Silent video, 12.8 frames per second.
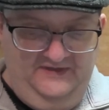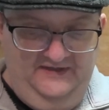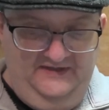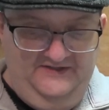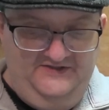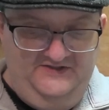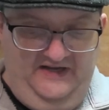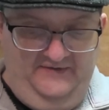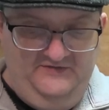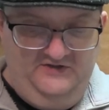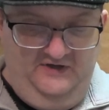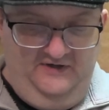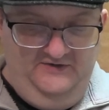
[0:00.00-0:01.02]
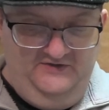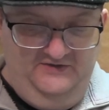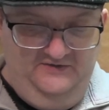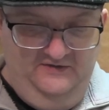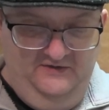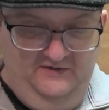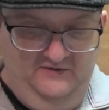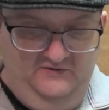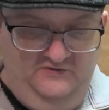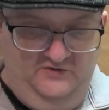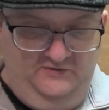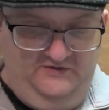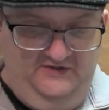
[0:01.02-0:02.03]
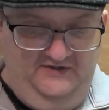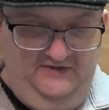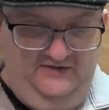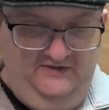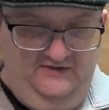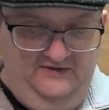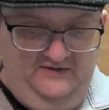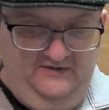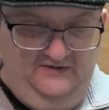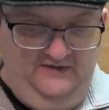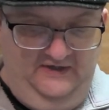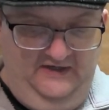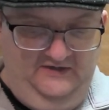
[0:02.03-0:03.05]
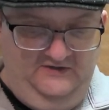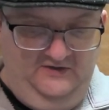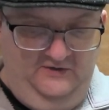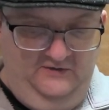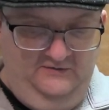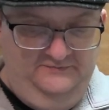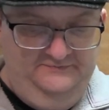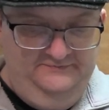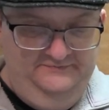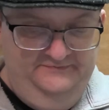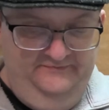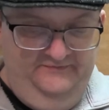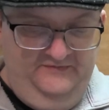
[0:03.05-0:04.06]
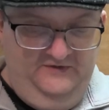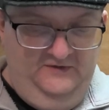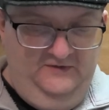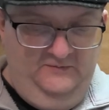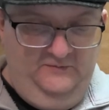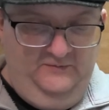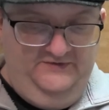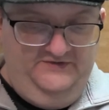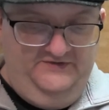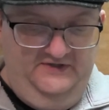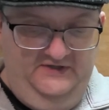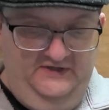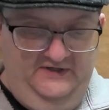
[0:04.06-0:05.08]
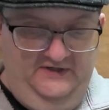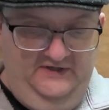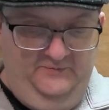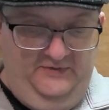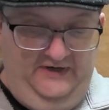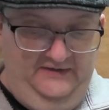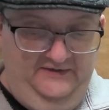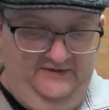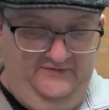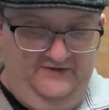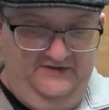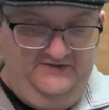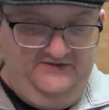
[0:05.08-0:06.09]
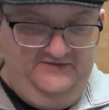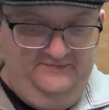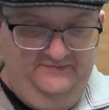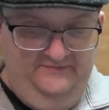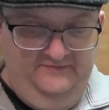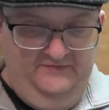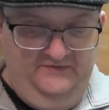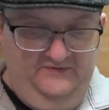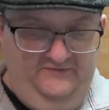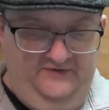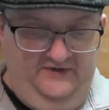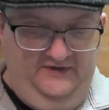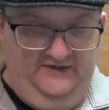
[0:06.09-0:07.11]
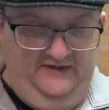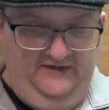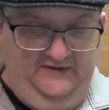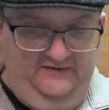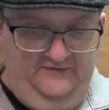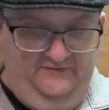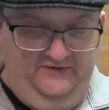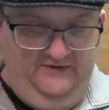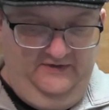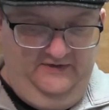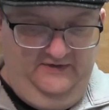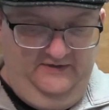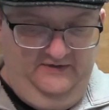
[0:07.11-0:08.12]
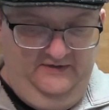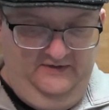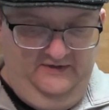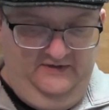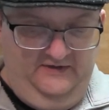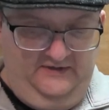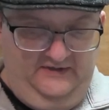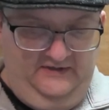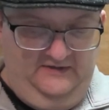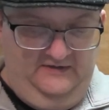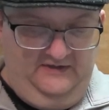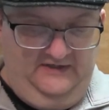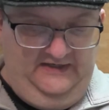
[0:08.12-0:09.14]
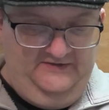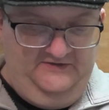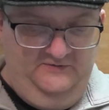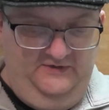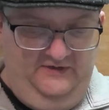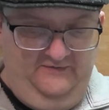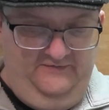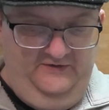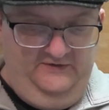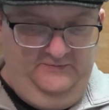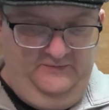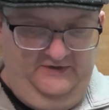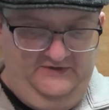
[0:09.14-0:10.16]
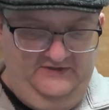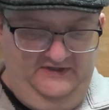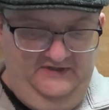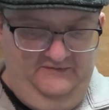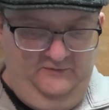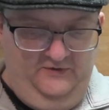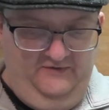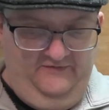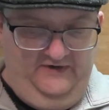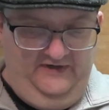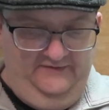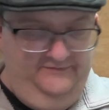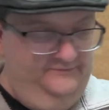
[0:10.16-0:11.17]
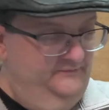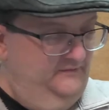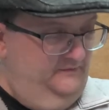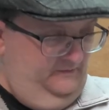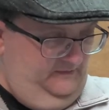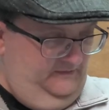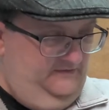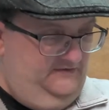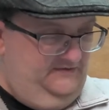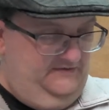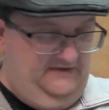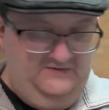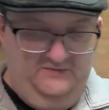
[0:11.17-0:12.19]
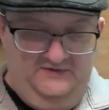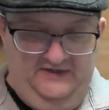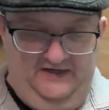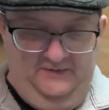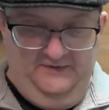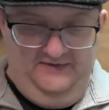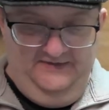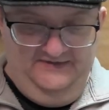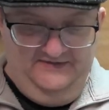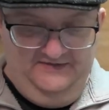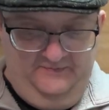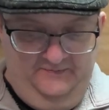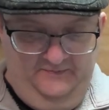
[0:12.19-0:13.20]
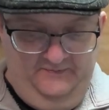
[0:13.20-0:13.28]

I guess Staff Sergeant Jotun Naito was the uh, pilot of this, flying out of uh, Nakatsu Airfield in March 1945. So that's what that one is.